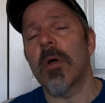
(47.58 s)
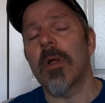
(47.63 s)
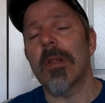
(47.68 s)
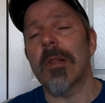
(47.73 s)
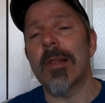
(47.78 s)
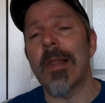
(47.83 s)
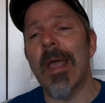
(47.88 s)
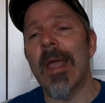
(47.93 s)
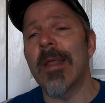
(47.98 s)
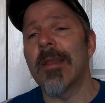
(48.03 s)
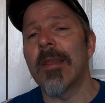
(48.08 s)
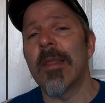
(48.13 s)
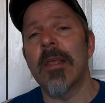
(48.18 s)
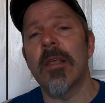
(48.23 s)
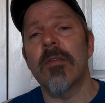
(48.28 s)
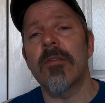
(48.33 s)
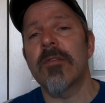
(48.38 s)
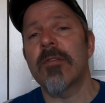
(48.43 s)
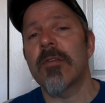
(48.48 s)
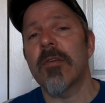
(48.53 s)

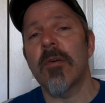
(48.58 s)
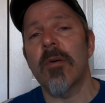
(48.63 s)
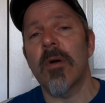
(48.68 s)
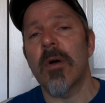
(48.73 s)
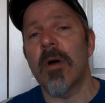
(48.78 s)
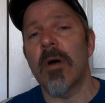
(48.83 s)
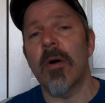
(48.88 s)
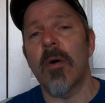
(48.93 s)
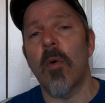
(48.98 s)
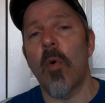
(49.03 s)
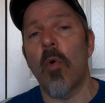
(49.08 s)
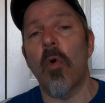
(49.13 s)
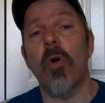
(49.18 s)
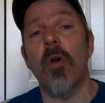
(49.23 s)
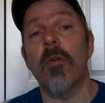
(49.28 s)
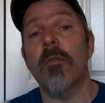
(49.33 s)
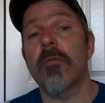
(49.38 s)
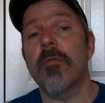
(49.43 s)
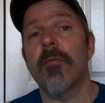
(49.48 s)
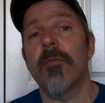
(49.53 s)
landings
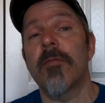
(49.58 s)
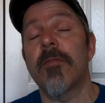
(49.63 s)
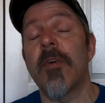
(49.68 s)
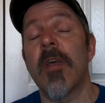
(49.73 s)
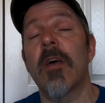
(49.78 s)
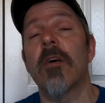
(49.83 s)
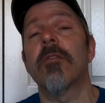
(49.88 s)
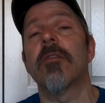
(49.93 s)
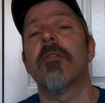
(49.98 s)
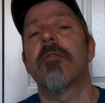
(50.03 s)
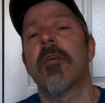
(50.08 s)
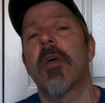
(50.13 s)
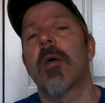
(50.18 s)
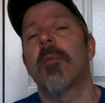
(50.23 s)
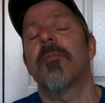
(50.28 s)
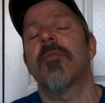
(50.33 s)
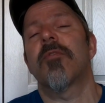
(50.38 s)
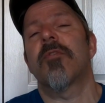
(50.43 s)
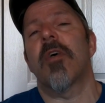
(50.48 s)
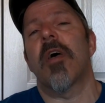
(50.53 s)
or failed
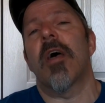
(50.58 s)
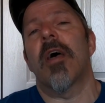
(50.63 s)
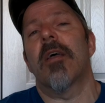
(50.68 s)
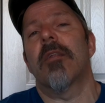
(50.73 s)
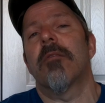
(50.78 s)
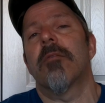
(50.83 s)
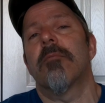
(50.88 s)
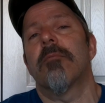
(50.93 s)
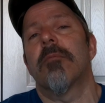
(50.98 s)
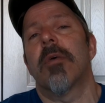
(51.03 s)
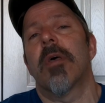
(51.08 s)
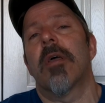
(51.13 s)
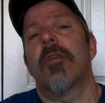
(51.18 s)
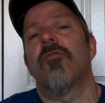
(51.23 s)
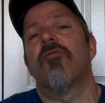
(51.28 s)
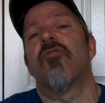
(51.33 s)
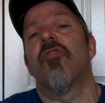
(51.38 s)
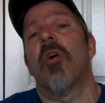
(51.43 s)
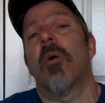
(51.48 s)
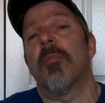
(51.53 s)
attempts at
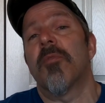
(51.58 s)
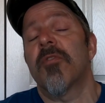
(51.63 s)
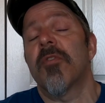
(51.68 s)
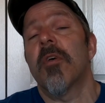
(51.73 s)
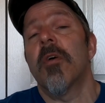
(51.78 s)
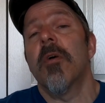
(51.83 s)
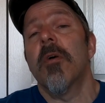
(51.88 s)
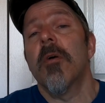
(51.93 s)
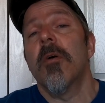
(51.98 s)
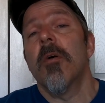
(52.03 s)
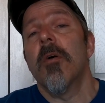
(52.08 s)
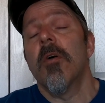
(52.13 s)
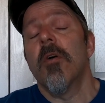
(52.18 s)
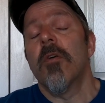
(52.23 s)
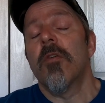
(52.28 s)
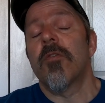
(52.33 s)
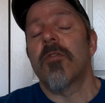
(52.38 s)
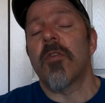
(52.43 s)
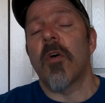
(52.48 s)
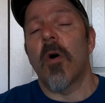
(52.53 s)
jumps.
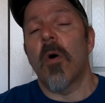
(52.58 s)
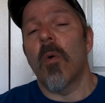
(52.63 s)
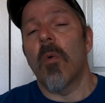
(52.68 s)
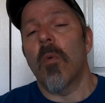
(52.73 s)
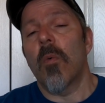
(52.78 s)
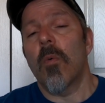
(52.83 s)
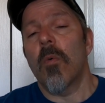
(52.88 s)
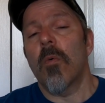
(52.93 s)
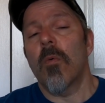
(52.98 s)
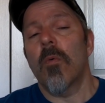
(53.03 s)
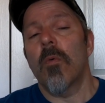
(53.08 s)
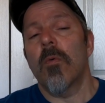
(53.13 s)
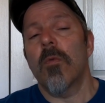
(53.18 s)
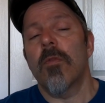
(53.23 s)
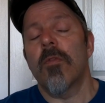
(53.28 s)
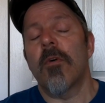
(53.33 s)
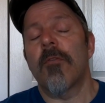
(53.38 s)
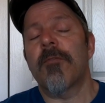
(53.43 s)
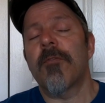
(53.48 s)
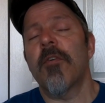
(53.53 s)
So
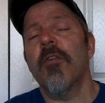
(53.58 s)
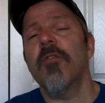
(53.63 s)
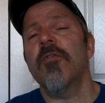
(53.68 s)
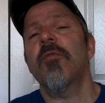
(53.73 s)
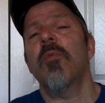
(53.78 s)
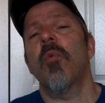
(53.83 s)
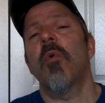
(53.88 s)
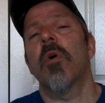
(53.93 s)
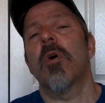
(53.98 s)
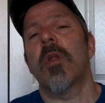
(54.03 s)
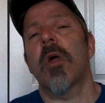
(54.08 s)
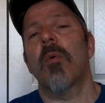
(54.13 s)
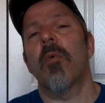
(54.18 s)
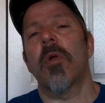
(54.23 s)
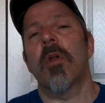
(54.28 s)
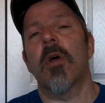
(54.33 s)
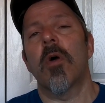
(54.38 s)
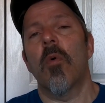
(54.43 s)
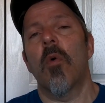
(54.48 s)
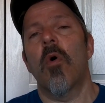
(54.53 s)
the first one I
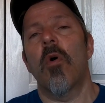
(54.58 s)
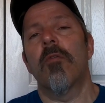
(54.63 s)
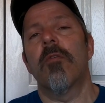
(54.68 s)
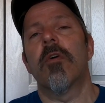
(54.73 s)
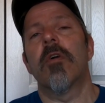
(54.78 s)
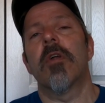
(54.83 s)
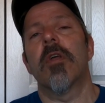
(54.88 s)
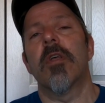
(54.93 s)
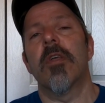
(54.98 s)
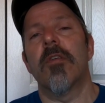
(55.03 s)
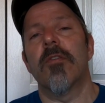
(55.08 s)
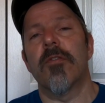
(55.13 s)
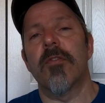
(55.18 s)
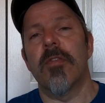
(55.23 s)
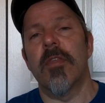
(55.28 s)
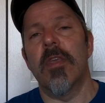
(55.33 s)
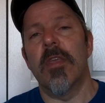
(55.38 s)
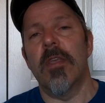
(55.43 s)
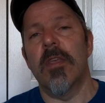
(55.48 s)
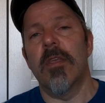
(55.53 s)
want to go over is
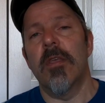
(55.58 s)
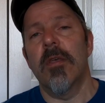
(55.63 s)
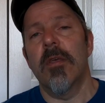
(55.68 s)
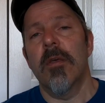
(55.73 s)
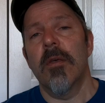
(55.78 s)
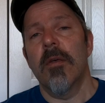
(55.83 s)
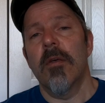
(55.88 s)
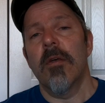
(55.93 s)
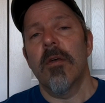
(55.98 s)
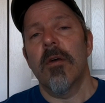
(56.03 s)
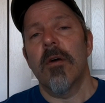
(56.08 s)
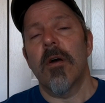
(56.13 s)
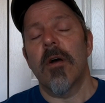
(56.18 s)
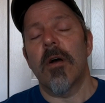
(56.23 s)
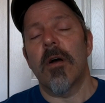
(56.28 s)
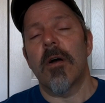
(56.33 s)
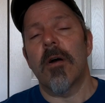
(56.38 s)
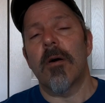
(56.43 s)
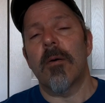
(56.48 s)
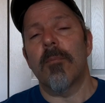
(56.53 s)
the
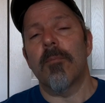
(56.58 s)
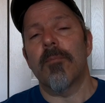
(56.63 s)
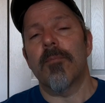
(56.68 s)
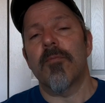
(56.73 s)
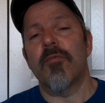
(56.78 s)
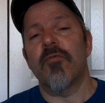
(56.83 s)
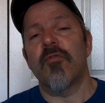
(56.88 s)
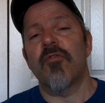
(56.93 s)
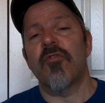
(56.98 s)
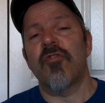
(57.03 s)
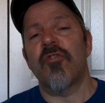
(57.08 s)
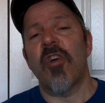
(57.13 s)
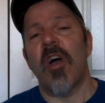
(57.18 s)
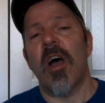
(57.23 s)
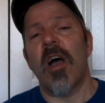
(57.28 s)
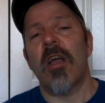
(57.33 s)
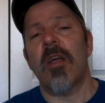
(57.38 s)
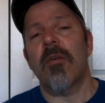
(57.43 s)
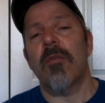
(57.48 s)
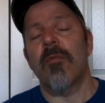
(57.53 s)

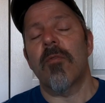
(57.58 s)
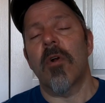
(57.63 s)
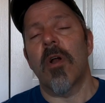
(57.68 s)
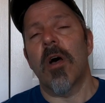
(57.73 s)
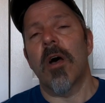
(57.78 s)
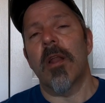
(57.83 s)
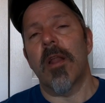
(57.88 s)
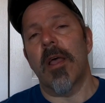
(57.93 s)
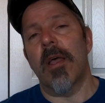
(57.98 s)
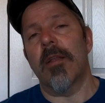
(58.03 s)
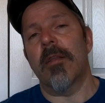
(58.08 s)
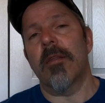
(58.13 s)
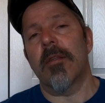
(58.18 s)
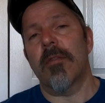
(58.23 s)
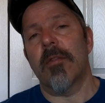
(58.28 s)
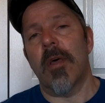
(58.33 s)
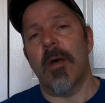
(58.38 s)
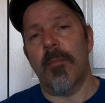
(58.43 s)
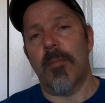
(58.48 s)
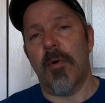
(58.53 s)
shock rod end
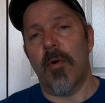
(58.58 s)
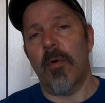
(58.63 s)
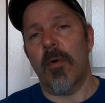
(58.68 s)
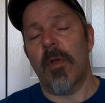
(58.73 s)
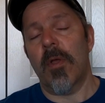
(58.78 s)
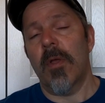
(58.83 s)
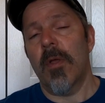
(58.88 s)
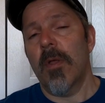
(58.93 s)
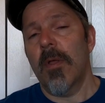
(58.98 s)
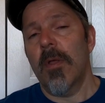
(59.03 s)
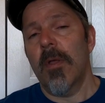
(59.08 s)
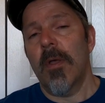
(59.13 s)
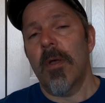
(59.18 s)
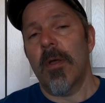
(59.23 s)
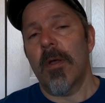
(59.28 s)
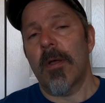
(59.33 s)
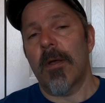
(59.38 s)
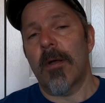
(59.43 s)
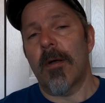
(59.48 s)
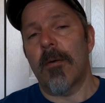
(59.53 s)
that broke.
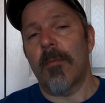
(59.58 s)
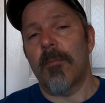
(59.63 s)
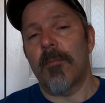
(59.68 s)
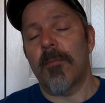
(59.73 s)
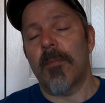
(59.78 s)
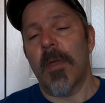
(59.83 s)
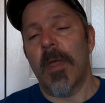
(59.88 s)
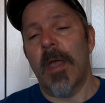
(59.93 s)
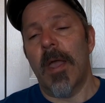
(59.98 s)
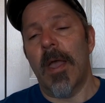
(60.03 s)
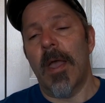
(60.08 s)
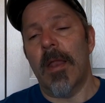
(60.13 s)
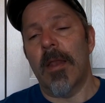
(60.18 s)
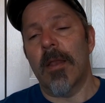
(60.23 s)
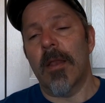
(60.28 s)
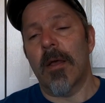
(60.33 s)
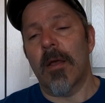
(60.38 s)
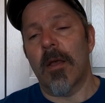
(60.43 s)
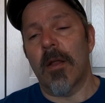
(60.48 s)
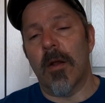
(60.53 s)

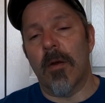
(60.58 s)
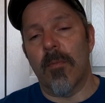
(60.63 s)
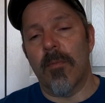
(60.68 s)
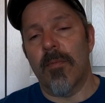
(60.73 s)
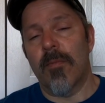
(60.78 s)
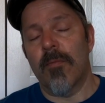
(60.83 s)
And I'm going to